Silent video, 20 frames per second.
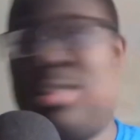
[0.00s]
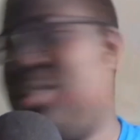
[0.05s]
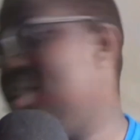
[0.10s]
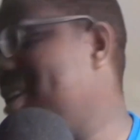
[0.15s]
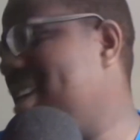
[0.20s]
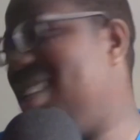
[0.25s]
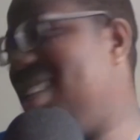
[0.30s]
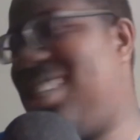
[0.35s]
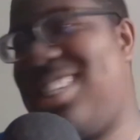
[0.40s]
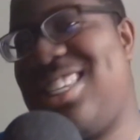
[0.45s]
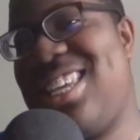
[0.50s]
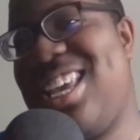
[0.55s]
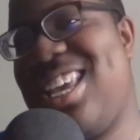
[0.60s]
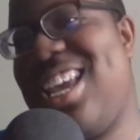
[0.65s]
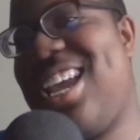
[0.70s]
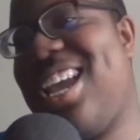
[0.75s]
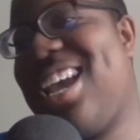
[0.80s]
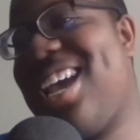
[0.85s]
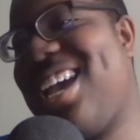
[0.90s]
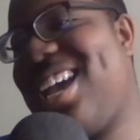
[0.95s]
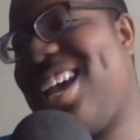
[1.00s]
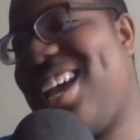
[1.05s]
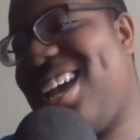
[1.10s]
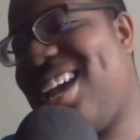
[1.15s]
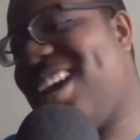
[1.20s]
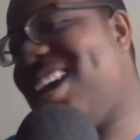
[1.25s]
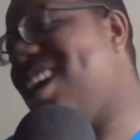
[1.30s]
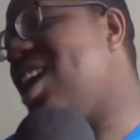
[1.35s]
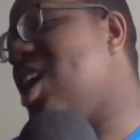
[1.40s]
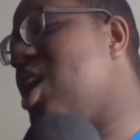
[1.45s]
Let's see.
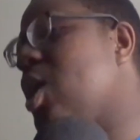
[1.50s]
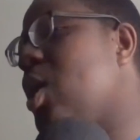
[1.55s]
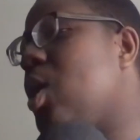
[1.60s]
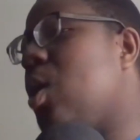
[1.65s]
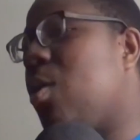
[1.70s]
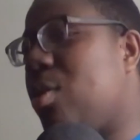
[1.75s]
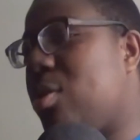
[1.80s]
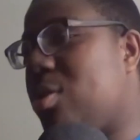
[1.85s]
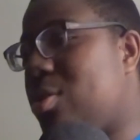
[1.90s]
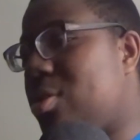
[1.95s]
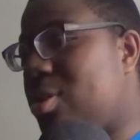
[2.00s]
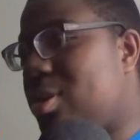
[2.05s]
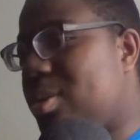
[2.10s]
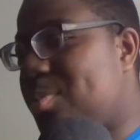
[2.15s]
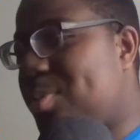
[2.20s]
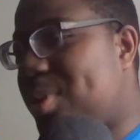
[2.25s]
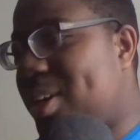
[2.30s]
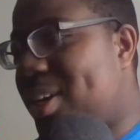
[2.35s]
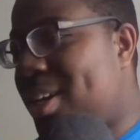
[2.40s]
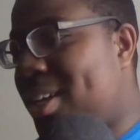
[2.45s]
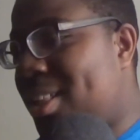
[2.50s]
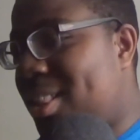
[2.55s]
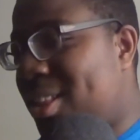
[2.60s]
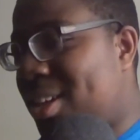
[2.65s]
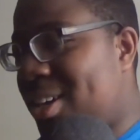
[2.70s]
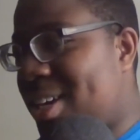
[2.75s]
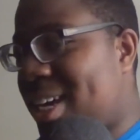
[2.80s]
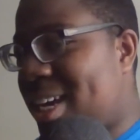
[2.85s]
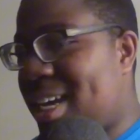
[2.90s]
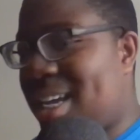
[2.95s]
We're going to be
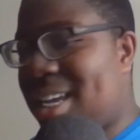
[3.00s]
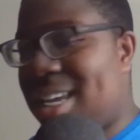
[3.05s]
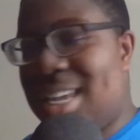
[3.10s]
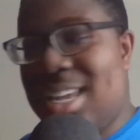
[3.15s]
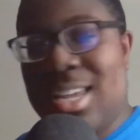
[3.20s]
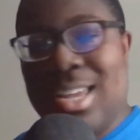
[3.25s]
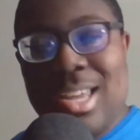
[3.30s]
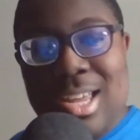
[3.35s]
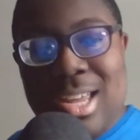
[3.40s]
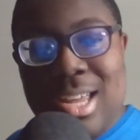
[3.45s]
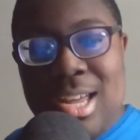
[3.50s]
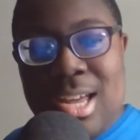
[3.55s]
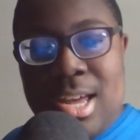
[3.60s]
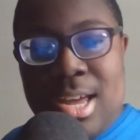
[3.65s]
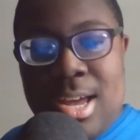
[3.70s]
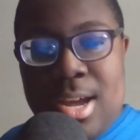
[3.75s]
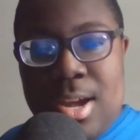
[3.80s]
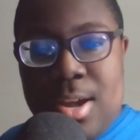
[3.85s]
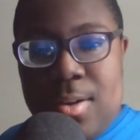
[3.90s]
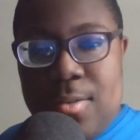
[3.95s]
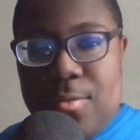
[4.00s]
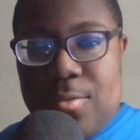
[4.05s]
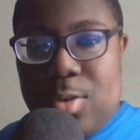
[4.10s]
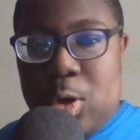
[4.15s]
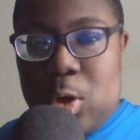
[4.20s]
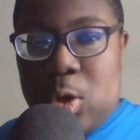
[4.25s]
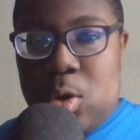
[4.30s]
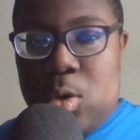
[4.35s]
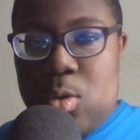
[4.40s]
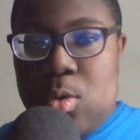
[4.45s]
looking
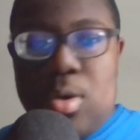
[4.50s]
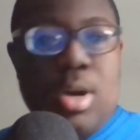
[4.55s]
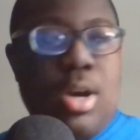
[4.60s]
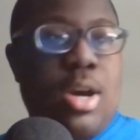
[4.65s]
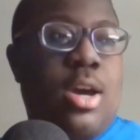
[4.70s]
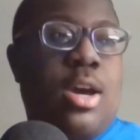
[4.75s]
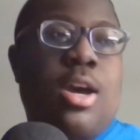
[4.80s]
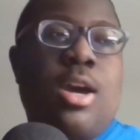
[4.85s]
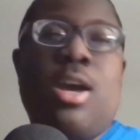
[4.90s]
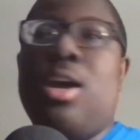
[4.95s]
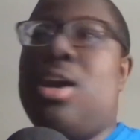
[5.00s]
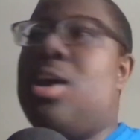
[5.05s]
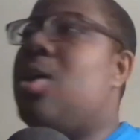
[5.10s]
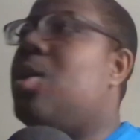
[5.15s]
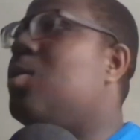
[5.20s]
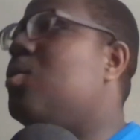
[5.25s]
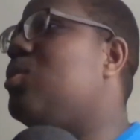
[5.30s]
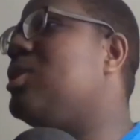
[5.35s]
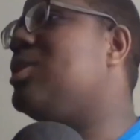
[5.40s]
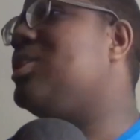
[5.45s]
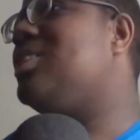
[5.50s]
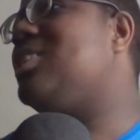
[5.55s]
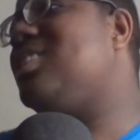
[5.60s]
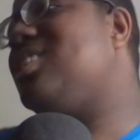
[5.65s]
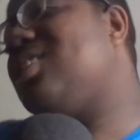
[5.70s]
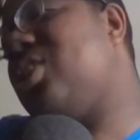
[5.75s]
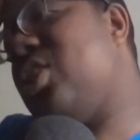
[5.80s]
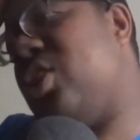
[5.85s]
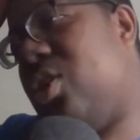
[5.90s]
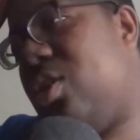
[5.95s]
through
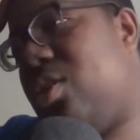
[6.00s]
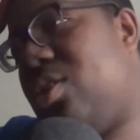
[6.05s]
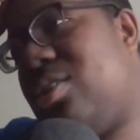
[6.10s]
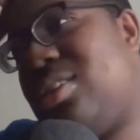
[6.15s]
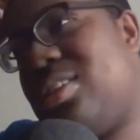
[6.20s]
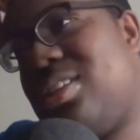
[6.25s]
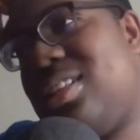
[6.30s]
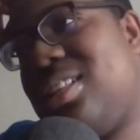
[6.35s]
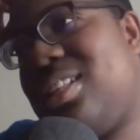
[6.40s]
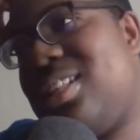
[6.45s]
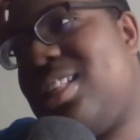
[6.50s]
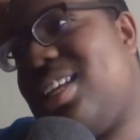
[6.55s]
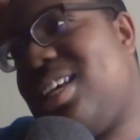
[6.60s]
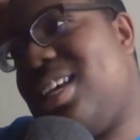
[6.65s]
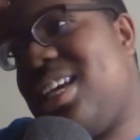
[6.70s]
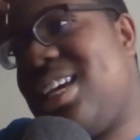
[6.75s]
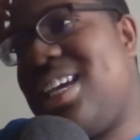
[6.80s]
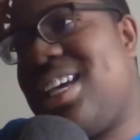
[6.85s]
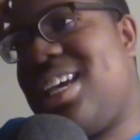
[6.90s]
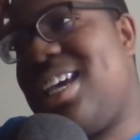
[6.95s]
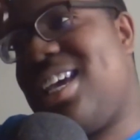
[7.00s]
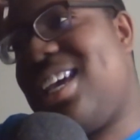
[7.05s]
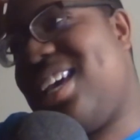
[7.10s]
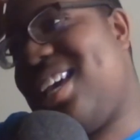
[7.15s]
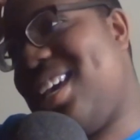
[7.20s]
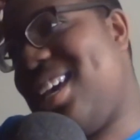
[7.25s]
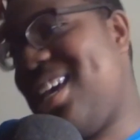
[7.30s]
what's currently.